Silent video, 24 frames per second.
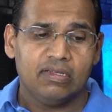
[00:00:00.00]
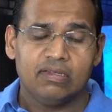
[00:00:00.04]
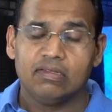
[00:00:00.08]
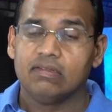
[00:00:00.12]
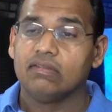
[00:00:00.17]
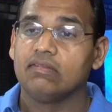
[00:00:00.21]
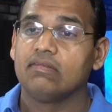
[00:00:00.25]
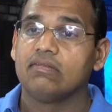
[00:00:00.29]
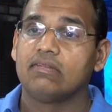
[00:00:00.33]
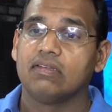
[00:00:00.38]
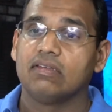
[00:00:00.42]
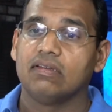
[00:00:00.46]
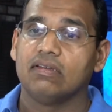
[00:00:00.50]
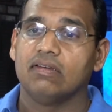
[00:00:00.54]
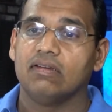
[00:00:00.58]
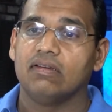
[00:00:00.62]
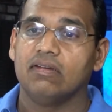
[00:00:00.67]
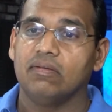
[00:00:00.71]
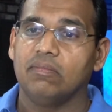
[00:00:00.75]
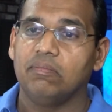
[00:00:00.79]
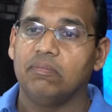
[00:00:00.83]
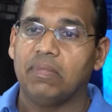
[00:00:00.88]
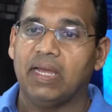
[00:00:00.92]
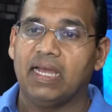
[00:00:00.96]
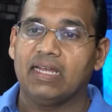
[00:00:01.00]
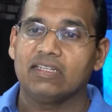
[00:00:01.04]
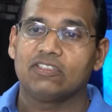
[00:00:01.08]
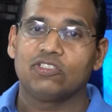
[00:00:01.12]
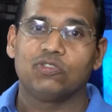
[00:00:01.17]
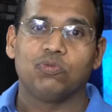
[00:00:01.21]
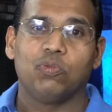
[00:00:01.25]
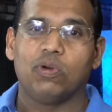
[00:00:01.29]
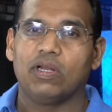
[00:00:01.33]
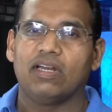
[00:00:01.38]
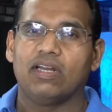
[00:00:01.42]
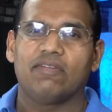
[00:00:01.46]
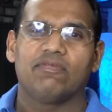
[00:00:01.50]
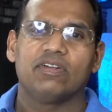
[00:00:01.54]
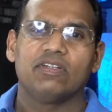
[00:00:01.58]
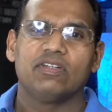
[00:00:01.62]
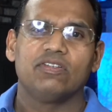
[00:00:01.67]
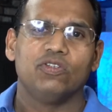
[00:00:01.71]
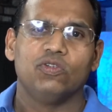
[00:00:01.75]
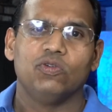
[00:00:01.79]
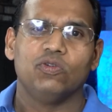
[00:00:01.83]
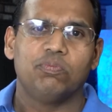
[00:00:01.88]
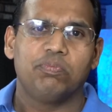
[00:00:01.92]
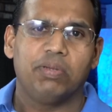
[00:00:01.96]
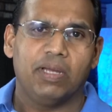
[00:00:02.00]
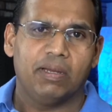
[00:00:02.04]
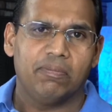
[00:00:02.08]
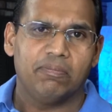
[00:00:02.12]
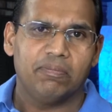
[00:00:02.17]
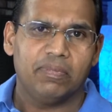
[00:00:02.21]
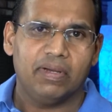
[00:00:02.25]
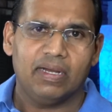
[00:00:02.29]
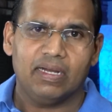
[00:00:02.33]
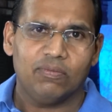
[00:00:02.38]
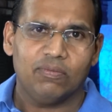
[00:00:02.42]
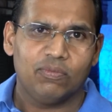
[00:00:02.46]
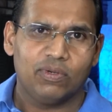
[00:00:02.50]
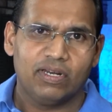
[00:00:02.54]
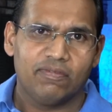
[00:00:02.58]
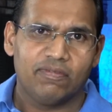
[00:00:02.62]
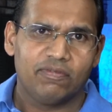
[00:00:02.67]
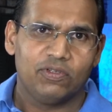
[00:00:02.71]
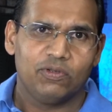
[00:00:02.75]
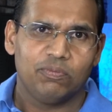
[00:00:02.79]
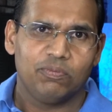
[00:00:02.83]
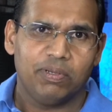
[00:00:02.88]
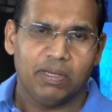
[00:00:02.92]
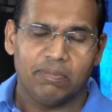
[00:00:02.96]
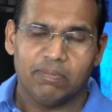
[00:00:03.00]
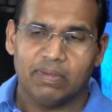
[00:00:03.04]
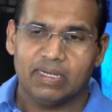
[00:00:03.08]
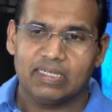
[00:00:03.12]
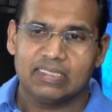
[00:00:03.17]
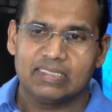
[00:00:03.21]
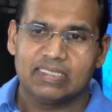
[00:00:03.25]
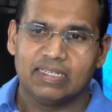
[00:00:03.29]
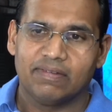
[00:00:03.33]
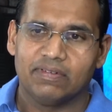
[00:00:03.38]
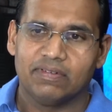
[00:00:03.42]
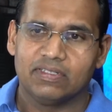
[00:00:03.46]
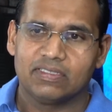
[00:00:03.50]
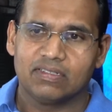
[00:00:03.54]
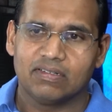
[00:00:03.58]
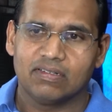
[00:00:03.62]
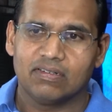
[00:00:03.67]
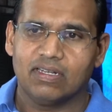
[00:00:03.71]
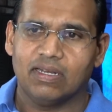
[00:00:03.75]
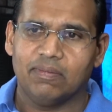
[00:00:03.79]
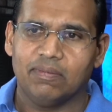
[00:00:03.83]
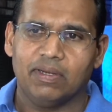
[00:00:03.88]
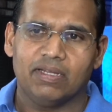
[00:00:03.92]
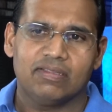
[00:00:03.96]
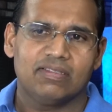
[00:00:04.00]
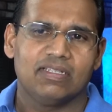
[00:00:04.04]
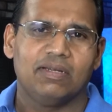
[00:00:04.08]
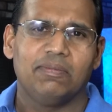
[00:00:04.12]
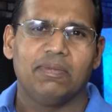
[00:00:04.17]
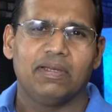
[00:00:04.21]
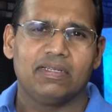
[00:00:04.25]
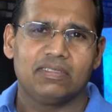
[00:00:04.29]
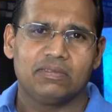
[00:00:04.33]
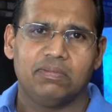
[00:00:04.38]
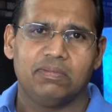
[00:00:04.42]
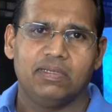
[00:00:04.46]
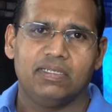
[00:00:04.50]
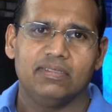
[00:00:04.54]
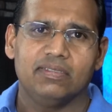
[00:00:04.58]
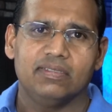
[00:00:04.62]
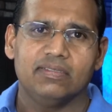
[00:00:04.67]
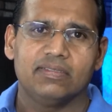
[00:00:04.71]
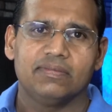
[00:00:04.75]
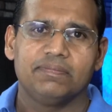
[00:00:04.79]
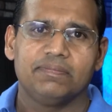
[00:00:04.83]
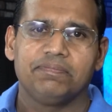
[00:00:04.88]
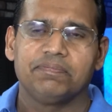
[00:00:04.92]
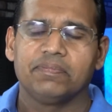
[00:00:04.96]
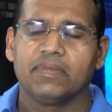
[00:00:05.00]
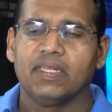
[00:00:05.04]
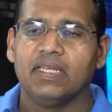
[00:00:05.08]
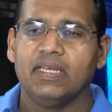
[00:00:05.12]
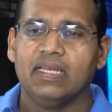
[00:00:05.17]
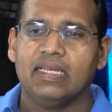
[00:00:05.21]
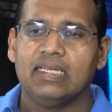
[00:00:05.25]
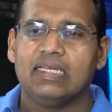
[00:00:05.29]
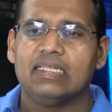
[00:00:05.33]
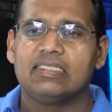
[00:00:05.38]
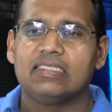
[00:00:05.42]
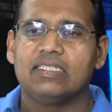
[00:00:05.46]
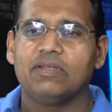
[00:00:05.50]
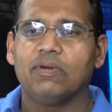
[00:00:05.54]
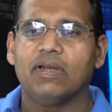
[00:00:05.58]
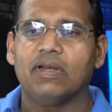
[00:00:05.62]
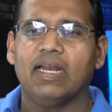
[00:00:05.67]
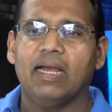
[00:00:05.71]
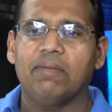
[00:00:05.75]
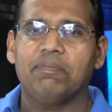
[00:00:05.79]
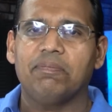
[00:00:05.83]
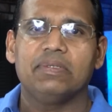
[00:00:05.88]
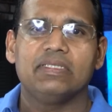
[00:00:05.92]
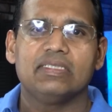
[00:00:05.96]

to match whatever new PMBOK 7 is going to come out. Now, let me explain this. You see, what happens